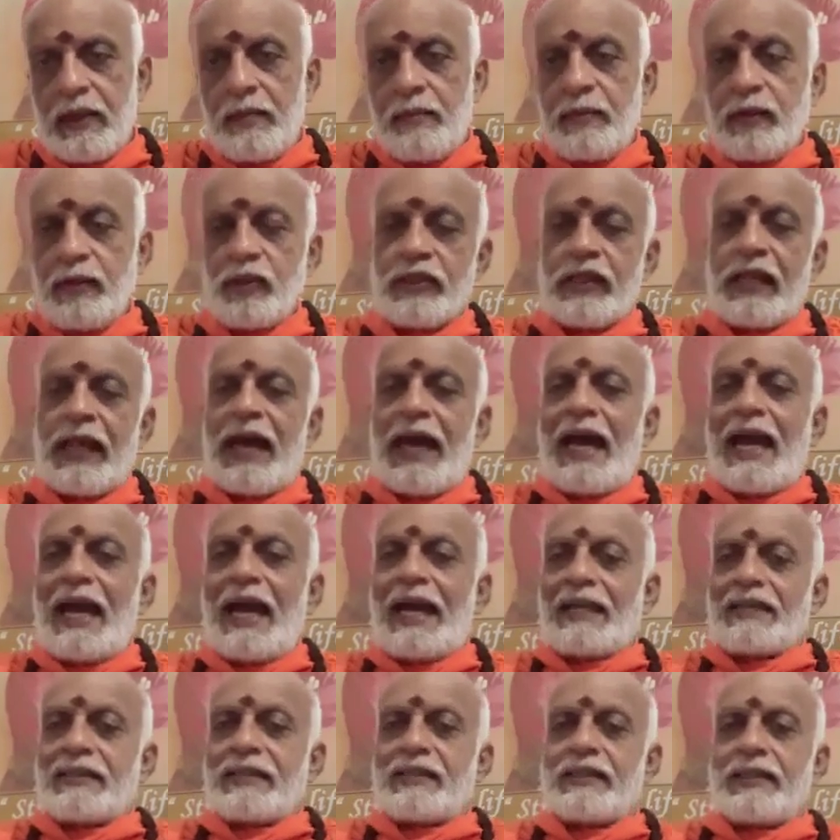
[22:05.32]
because
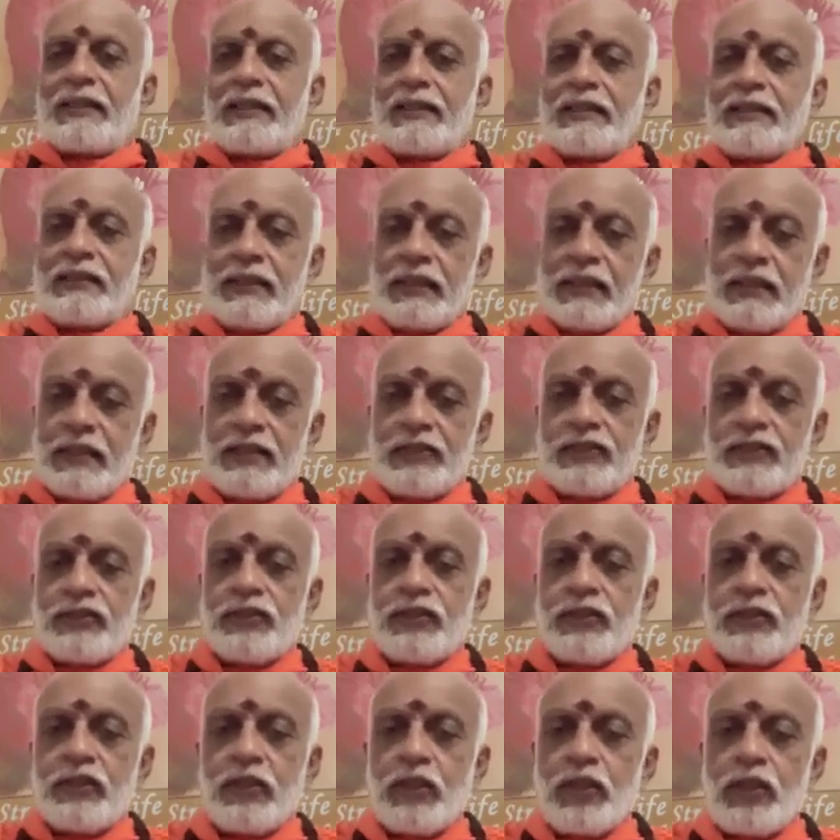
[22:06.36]
action is
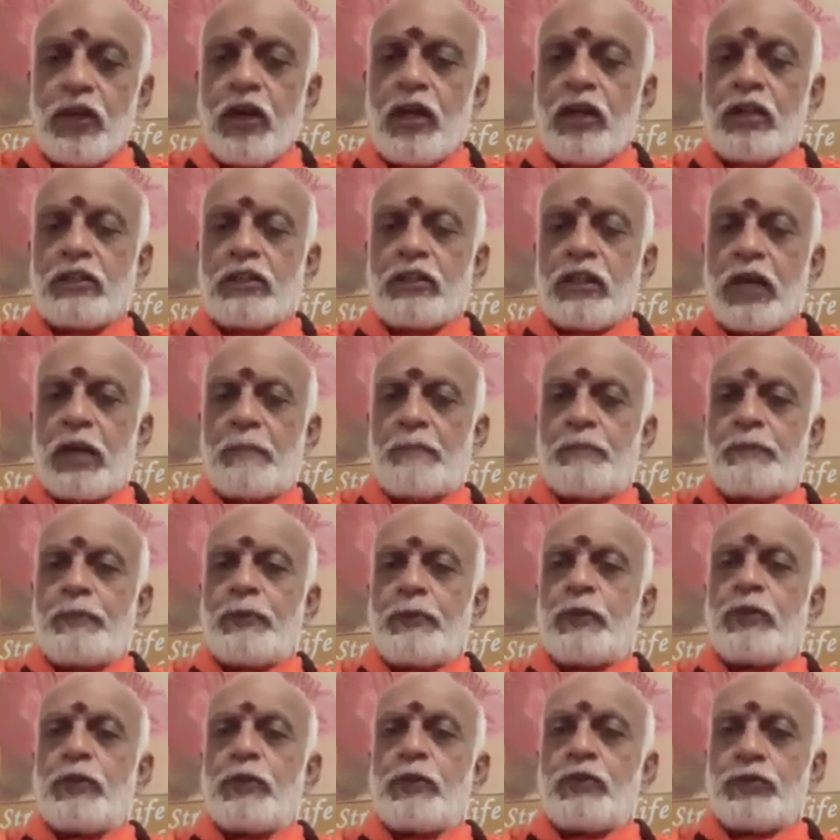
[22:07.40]
not
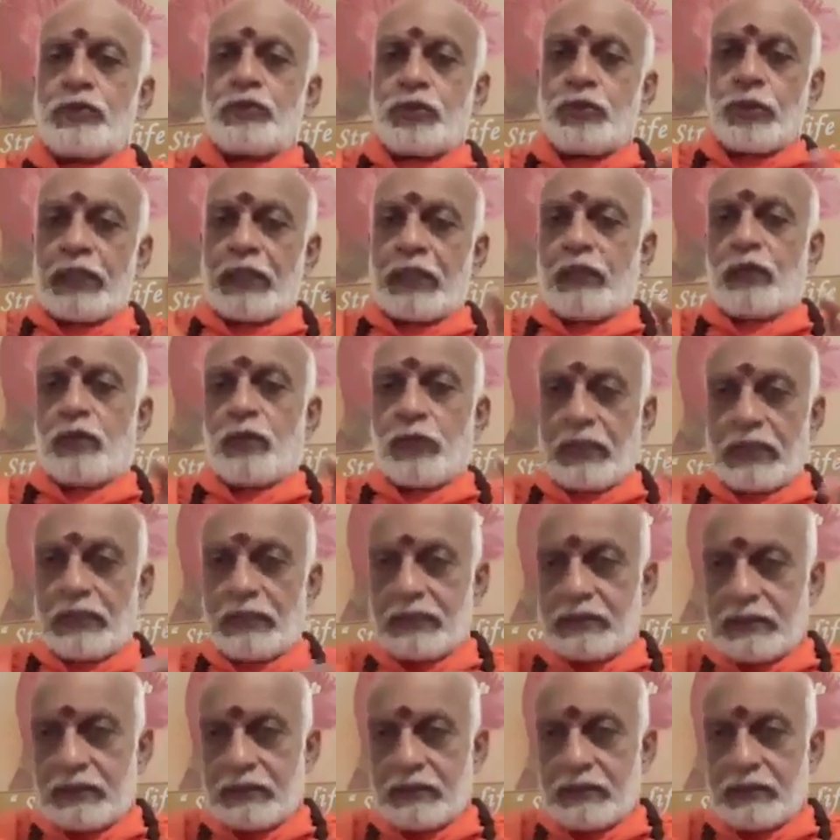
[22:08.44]
opposed to
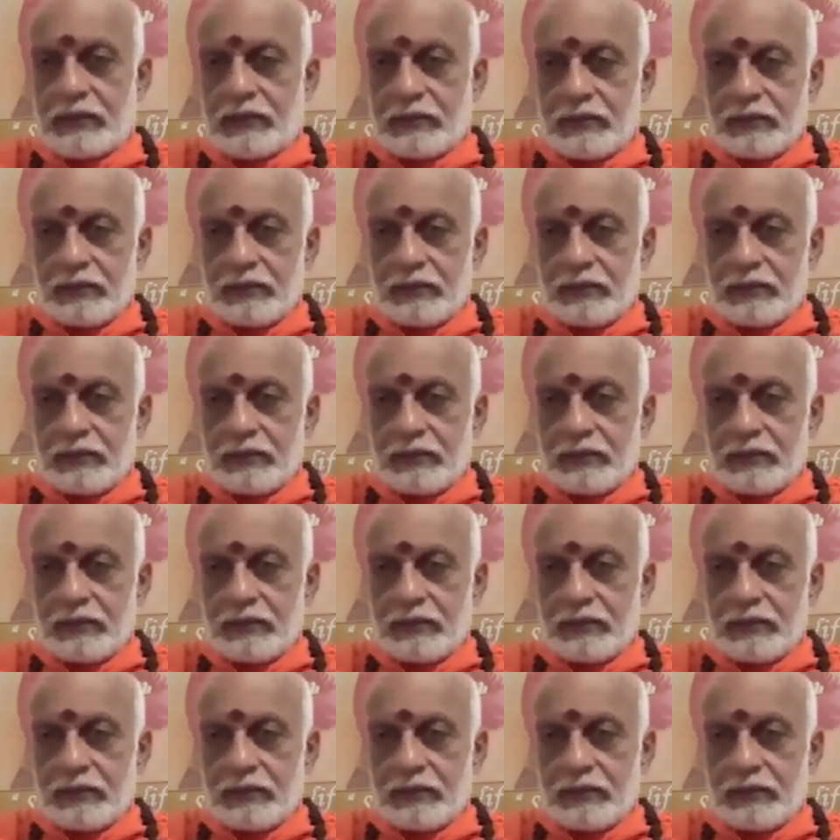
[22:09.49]
ignorance.